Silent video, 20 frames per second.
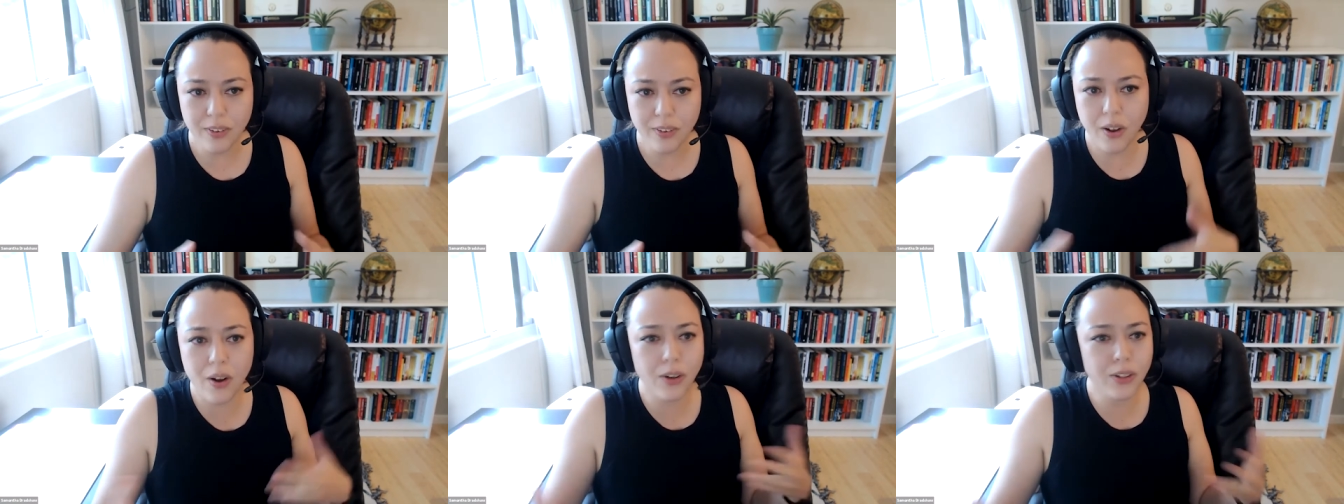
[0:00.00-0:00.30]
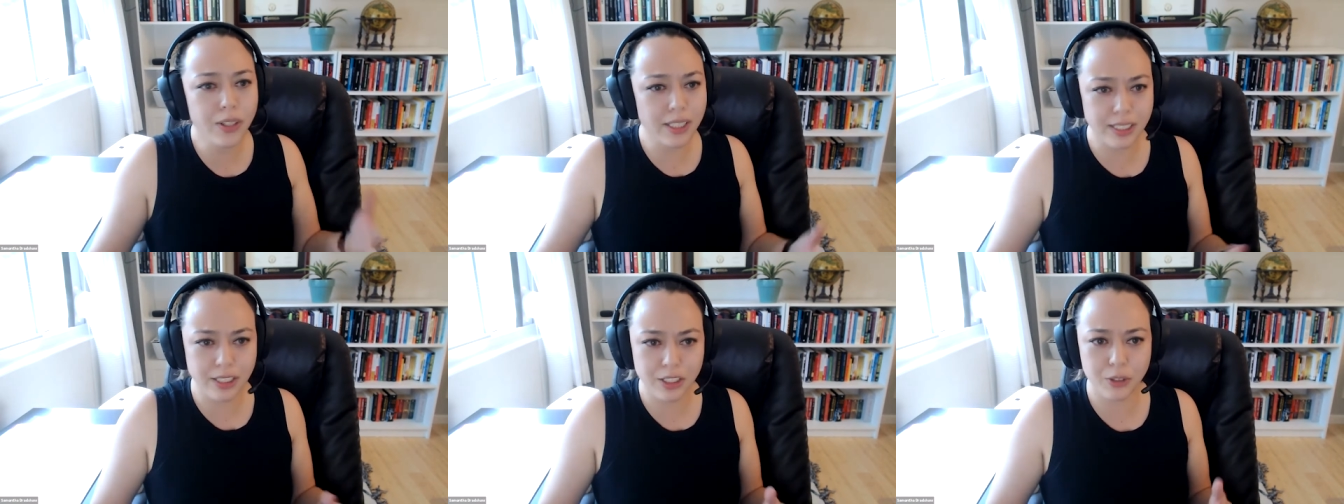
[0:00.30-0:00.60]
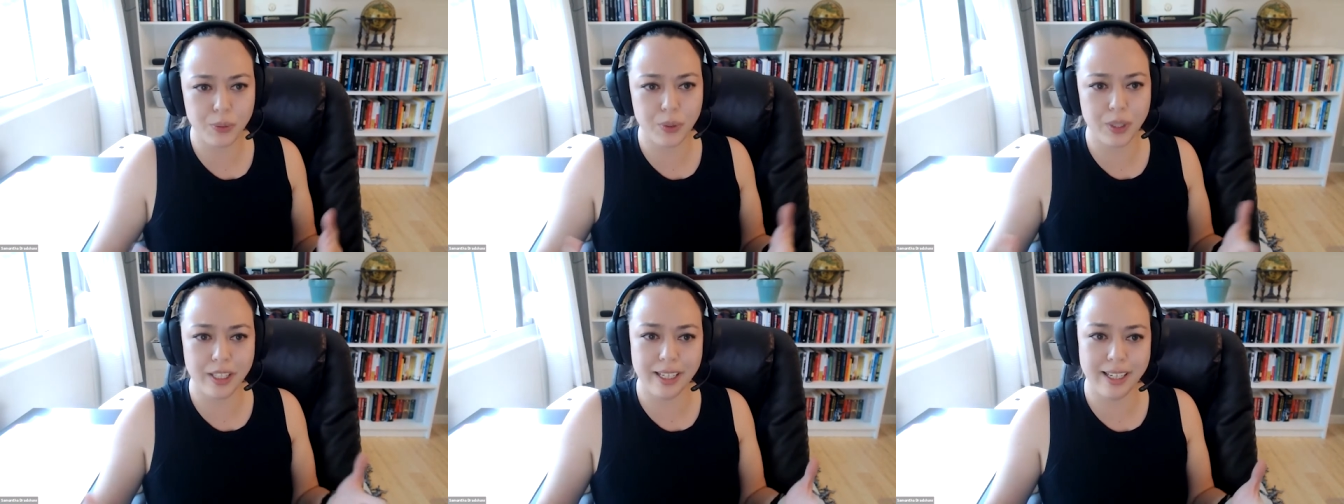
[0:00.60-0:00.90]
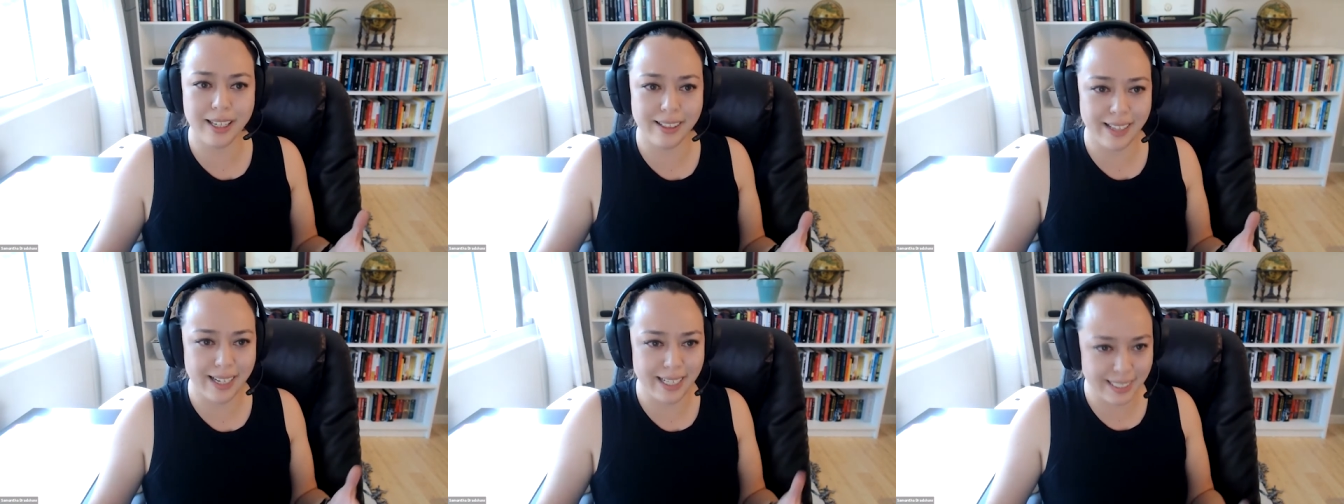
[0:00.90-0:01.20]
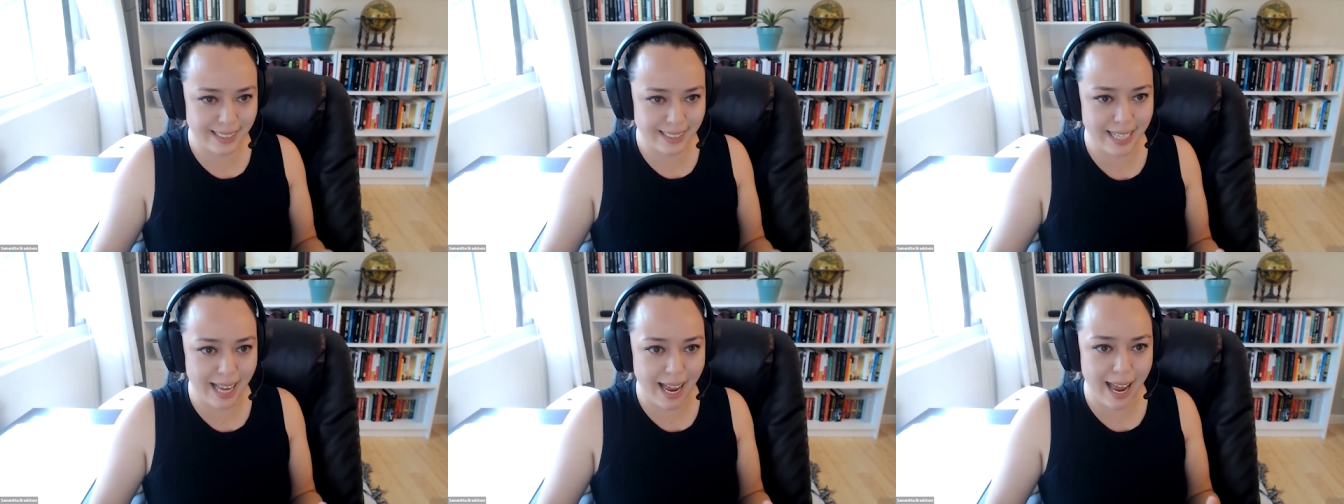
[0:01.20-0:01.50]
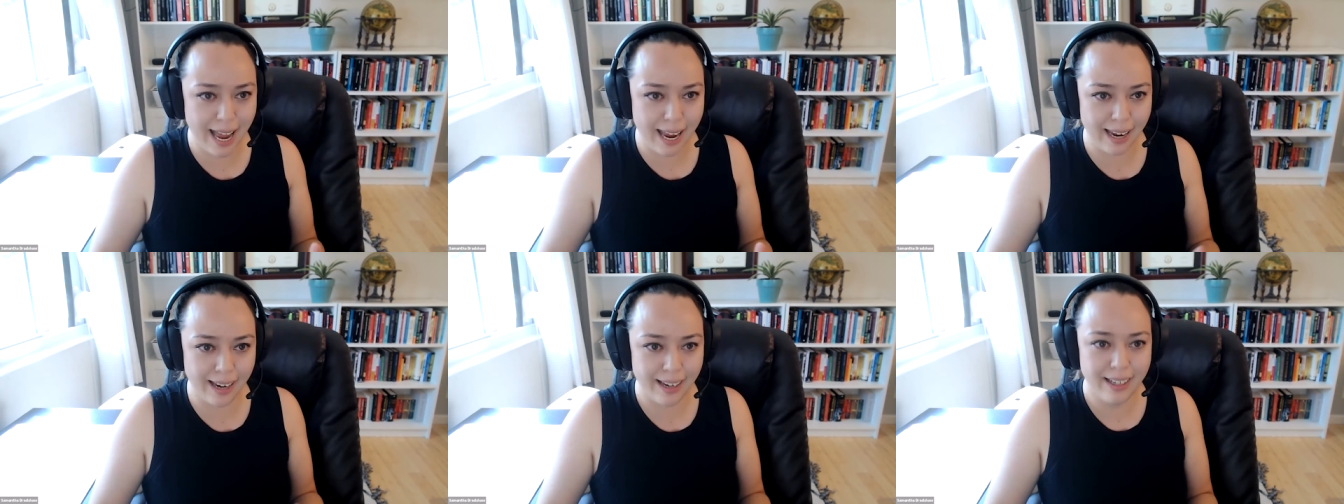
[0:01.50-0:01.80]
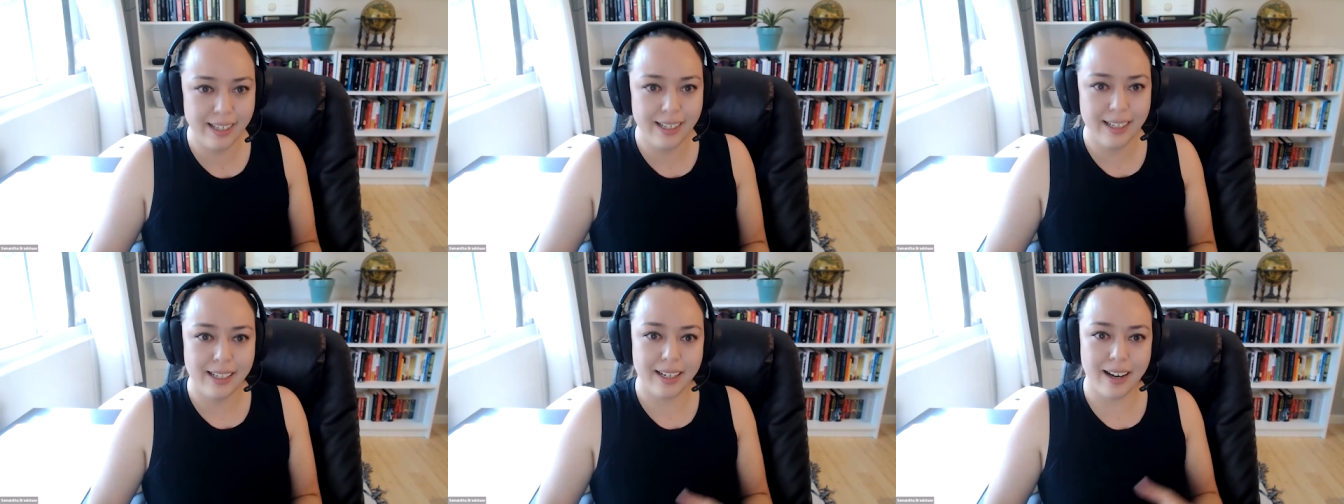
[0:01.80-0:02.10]
all this to really like say
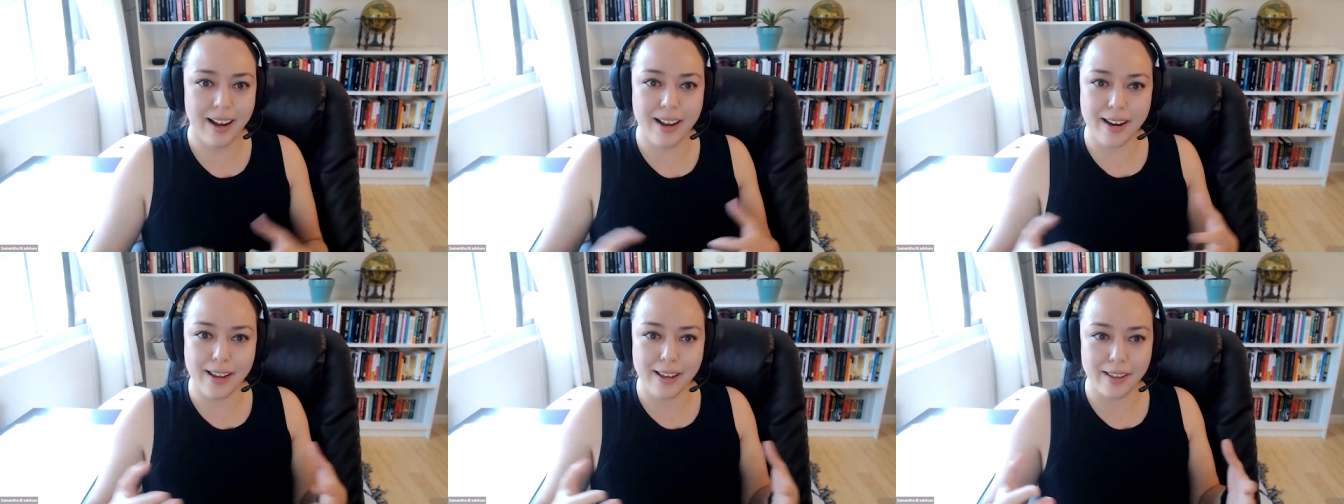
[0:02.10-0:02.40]
kind